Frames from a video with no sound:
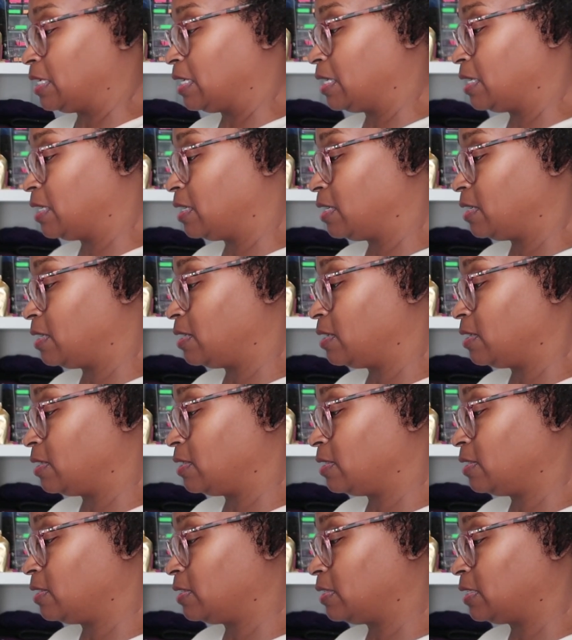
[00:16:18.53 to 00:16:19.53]

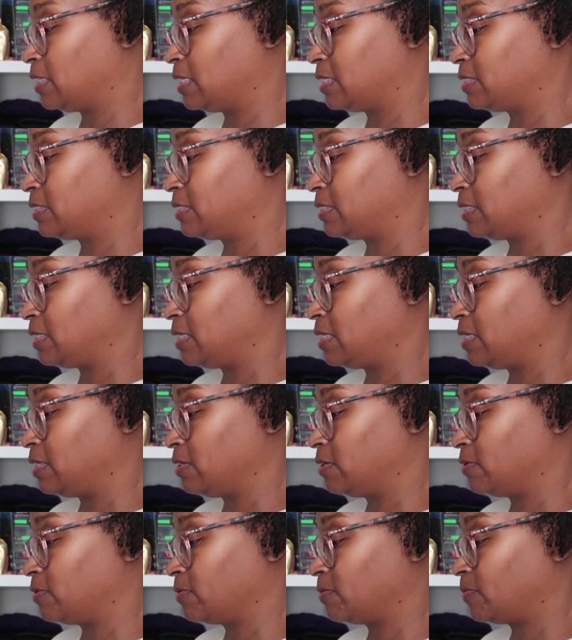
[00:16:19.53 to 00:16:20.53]
let's see
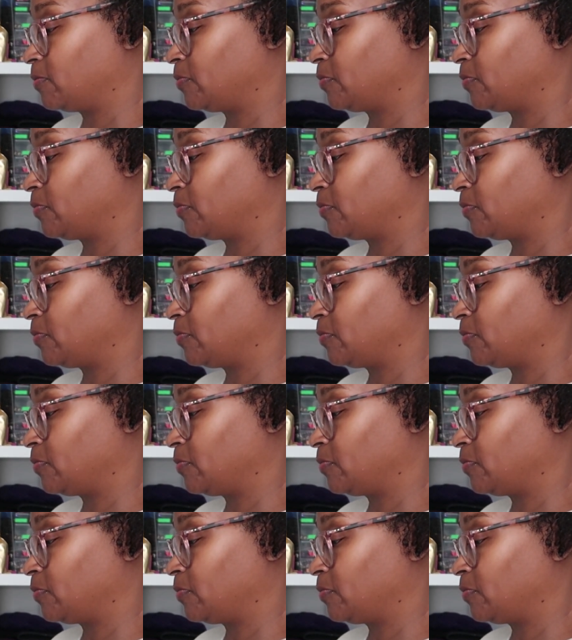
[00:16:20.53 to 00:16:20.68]
here.